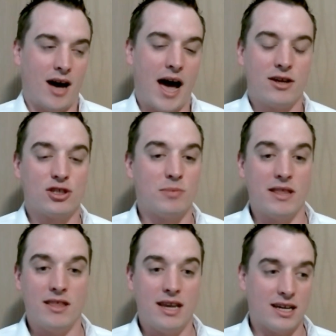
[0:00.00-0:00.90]
I could
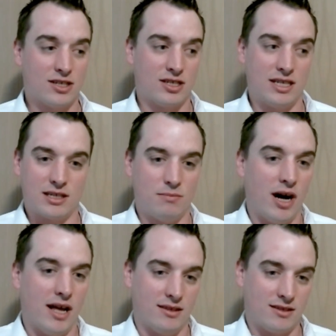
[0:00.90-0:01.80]
spend the next 6
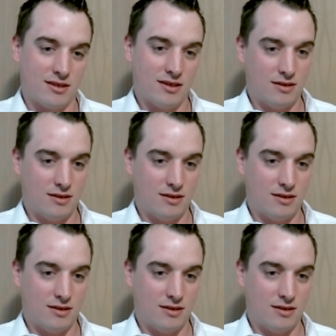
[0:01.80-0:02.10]
months